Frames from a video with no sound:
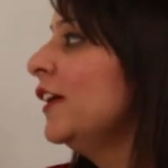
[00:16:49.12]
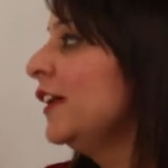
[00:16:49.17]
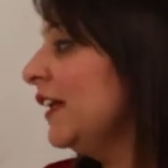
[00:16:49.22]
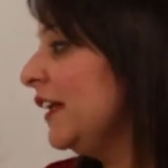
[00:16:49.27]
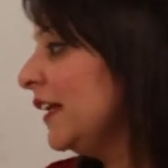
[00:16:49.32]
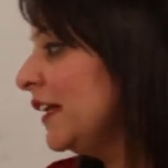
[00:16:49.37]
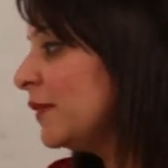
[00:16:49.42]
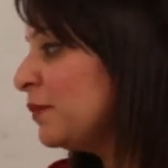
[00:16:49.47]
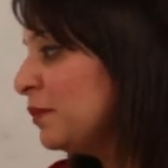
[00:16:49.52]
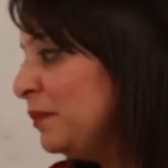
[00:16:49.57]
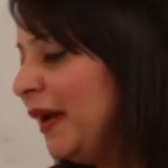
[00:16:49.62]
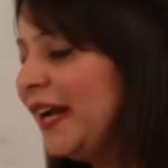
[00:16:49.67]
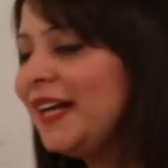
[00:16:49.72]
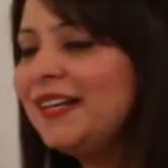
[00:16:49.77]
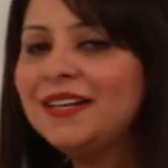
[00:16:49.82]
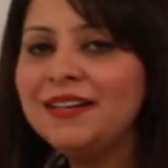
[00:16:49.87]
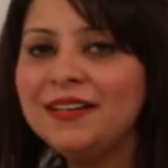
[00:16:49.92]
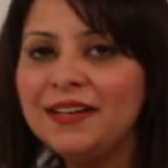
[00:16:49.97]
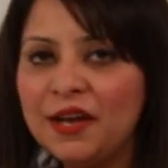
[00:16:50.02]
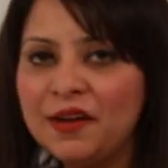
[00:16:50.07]
he made
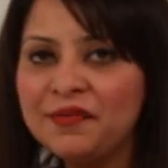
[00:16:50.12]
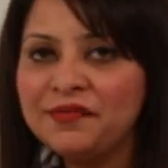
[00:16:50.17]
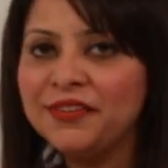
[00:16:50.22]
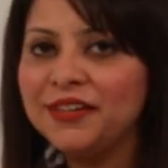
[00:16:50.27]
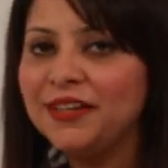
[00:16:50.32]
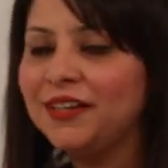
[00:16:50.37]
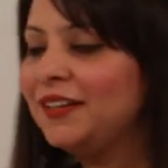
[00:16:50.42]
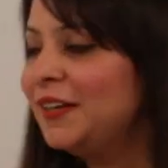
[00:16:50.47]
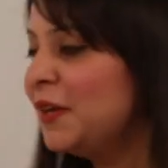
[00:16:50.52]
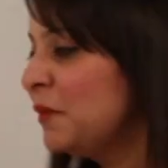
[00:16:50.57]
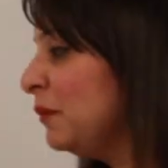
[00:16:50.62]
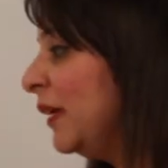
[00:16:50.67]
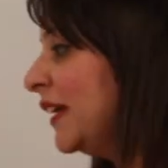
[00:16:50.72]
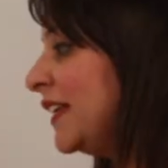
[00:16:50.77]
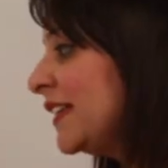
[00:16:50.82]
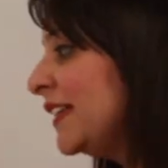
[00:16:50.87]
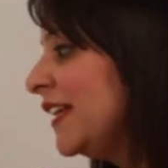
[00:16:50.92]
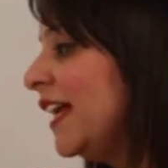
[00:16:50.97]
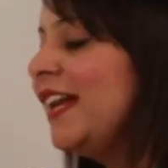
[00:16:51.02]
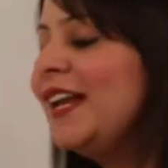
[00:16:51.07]
an effort, but
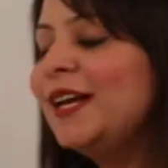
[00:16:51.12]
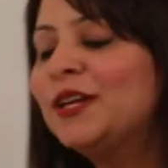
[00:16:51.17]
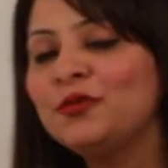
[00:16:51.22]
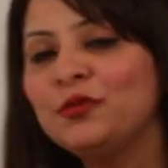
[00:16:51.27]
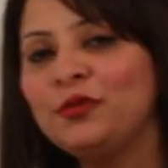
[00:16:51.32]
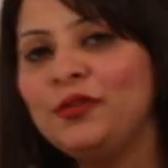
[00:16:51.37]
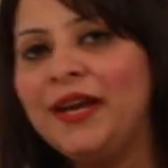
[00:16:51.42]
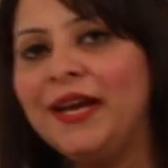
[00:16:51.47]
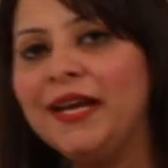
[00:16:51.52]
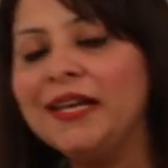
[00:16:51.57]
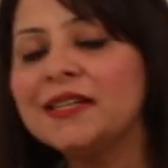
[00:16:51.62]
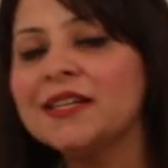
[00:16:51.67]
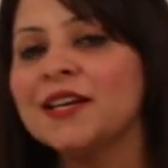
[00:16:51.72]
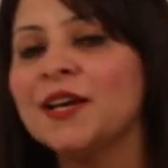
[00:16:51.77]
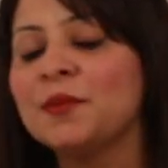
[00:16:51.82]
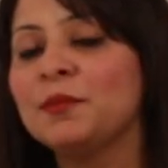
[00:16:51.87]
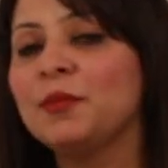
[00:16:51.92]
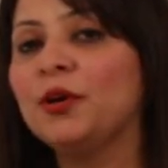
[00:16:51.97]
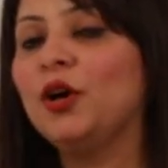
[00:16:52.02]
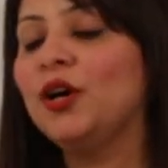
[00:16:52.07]
still it failed
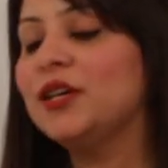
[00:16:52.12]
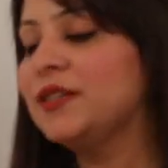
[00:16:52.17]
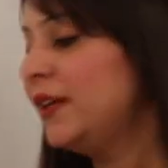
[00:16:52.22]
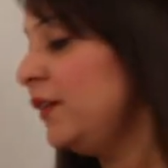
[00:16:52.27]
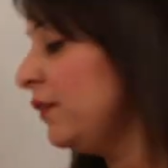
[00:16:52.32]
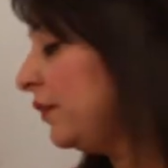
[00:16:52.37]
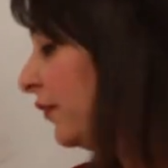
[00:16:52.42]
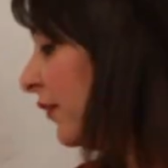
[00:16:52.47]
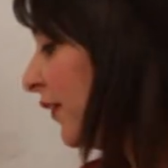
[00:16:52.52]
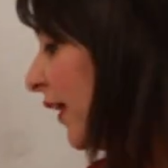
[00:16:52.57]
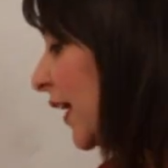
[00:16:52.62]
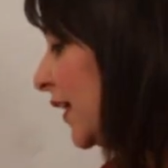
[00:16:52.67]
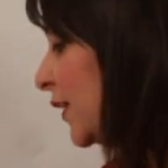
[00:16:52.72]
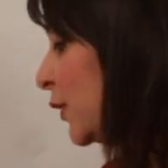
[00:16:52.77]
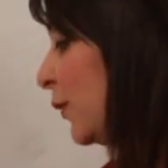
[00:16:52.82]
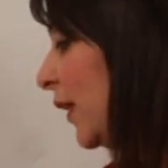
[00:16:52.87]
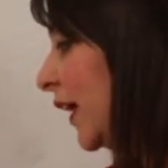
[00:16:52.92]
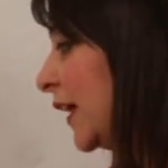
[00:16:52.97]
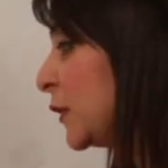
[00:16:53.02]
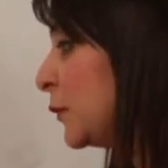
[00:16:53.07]
because he failed
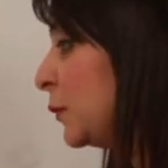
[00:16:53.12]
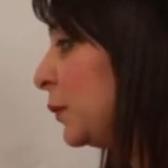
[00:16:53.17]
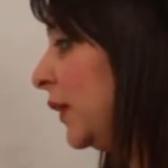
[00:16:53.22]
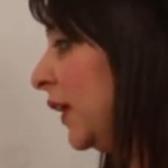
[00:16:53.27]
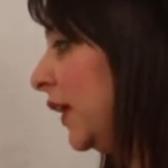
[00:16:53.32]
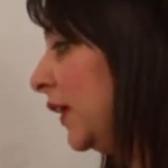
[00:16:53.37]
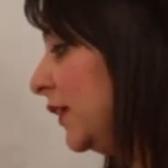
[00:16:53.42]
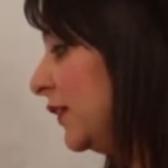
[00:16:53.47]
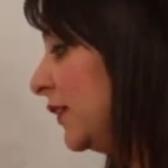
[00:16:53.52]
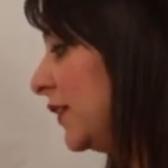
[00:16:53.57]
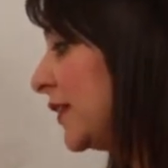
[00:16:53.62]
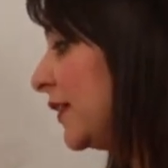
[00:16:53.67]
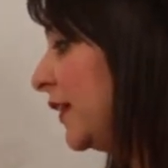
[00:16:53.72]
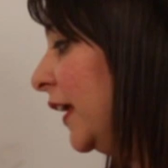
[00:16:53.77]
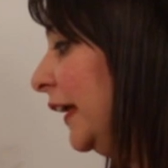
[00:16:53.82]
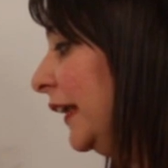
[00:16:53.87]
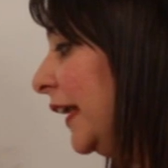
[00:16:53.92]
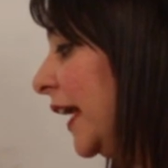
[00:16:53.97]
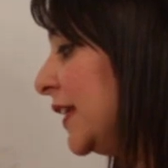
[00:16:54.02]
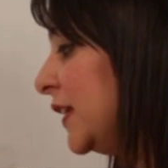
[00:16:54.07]
to exp uh, this
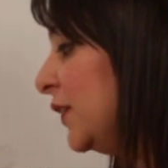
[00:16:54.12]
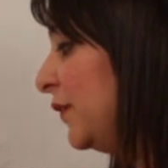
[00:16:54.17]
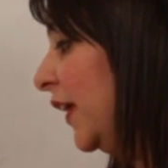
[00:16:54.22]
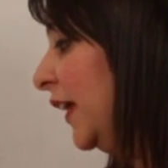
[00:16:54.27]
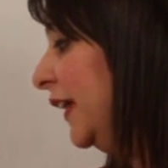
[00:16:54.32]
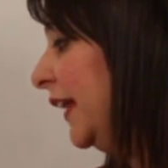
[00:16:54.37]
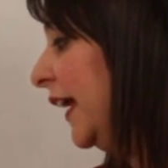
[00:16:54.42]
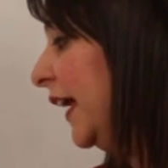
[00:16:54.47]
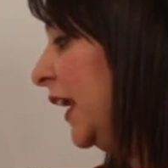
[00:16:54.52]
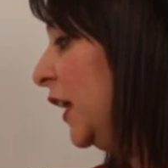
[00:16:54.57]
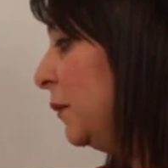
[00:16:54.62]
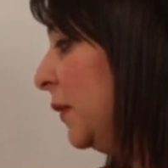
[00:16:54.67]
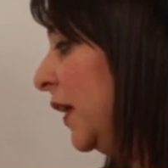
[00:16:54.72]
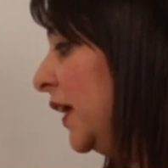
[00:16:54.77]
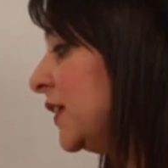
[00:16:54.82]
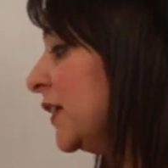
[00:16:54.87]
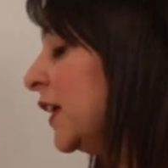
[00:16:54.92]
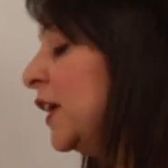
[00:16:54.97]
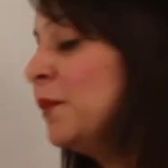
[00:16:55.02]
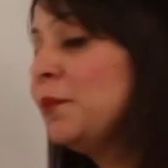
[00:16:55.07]
thing classify the
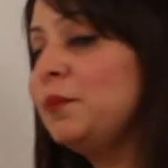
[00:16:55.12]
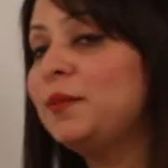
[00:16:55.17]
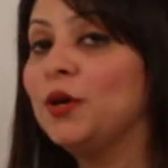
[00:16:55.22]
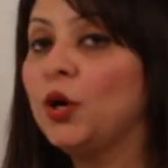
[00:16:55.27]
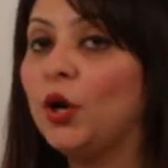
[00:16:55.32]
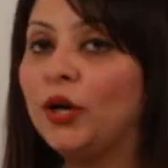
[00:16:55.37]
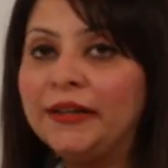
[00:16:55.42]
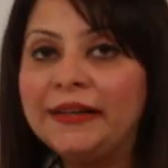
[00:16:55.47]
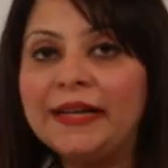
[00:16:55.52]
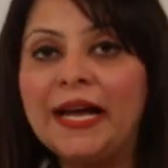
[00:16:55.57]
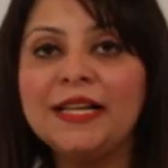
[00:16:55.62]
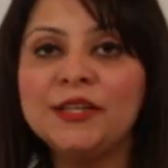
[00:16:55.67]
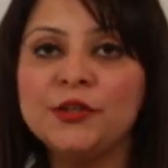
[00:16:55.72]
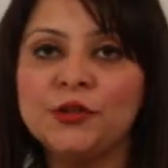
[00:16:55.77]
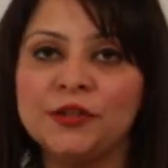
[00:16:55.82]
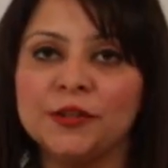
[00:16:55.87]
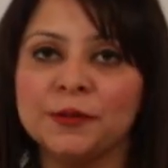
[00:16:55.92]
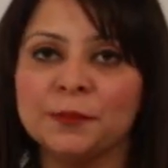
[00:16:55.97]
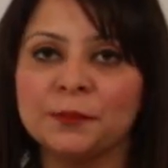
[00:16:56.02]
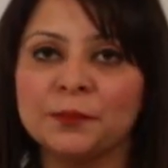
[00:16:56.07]
elements beyond
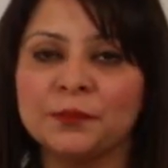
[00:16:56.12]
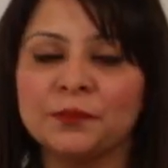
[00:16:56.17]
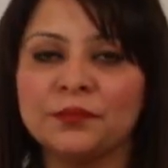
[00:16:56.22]
calcium.